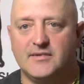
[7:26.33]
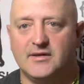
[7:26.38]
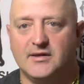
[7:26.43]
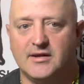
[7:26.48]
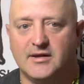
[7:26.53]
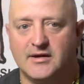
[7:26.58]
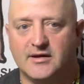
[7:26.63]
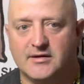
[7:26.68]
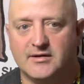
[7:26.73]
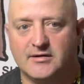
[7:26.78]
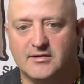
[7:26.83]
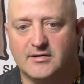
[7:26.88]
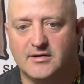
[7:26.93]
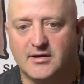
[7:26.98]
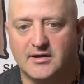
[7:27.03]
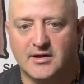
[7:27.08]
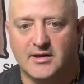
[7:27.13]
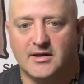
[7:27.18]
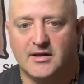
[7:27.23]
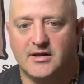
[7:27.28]
and
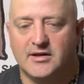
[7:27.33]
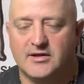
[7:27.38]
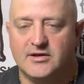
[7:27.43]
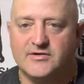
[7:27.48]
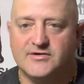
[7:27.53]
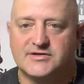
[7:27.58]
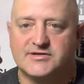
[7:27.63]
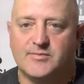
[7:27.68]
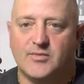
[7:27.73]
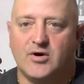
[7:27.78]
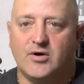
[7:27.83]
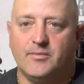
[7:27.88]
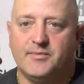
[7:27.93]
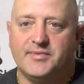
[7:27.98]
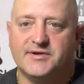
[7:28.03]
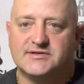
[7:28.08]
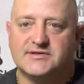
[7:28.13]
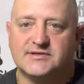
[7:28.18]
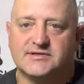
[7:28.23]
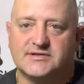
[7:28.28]
use small
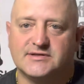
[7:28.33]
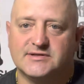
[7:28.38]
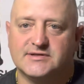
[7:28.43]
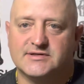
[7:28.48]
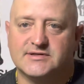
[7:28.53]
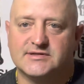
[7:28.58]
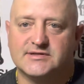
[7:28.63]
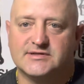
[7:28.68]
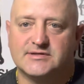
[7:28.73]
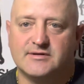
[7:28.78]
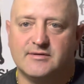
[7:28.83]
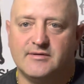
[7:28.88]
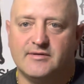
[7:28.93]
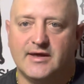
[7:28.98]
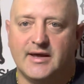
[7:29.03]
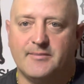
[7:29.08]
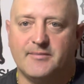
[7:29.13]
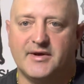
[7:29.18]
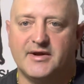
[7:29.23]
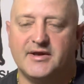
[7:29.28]
businesses,
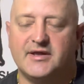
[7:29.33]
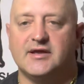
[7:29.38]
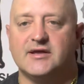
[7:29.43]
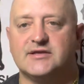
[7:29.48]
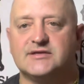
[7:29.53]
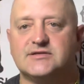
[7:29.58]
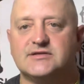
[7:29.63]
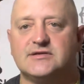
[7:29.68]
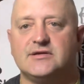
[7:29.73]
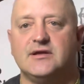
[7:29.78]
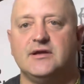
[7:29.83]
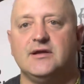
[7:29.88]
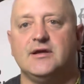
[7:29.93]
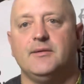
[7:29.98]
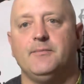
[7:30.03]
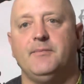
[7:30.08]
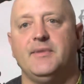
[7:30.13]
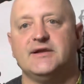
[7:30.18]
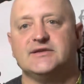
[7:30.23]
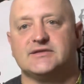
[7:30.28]
that money gets
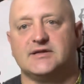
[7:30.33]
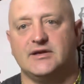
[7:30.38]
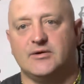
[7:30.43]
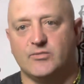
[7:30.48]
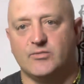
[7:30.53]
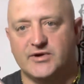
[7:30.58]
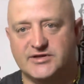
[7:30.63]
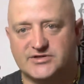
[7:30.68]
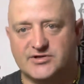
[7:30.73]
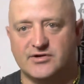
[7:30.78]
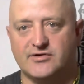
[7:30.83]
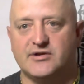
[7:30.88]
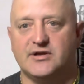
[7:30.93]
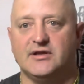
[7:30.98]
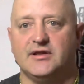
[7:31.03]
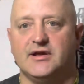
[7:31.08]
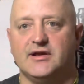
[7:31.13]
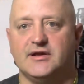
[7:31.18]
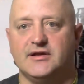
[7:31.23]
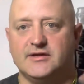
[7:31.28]
basically
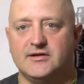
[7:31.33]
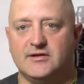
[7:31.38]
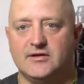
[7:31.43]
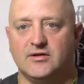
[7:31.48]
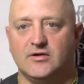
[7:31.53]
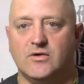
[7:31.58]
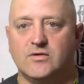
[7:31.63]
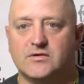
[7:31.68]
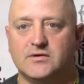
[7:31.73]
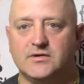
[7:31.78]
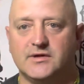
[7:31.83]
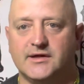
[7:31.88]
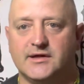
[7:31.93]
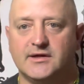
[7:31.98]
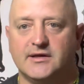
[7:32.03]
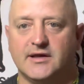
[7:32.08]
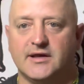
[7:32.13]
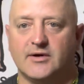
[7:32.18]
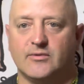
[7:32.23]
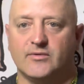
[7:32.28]
recirculated locally
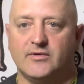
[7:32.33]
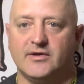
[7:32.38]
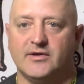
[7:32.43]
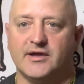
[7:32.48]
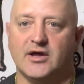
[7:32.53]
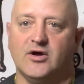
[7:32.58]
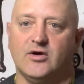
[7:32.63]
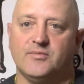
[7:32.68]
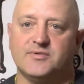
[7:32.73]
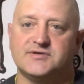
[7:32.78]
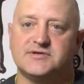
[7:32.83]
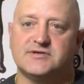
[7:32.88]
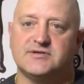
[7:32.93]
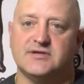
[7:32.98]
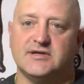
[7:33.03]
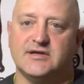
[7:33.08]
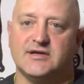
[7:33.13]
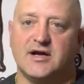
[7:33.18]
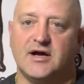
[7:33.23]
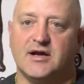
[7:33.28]
and it really helps
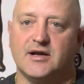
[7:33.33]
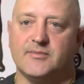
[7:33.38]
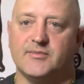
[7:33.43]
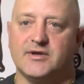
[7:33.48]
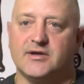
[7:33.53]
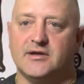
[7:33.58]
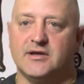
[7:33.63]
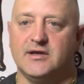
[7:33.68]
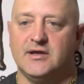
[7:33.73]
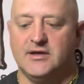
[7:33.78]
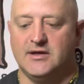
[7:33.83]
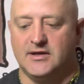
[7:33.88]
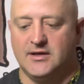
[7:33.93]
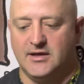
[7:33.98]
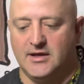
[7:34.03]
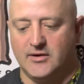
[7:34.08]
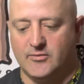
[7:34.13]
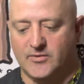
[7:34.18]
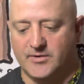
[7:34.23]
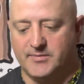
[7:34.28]
the economy.
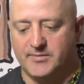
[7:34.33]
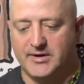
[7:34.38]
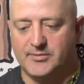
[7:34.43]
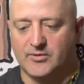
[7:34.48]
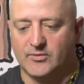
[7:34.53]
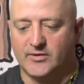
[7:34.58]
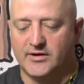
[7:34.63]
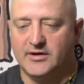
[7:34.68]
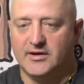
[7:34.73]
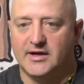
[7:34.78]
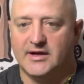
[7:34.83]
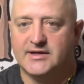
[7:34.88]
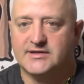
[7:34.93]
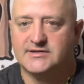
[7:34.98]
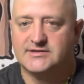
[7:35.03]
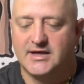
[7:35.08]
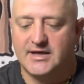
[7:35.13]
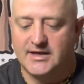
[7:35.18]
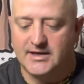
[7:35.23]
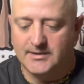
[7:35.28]
And when people
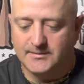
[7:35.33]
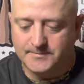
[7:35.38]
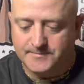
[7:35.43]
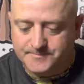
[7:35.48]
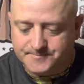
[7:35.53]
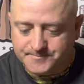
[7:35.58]
realize that,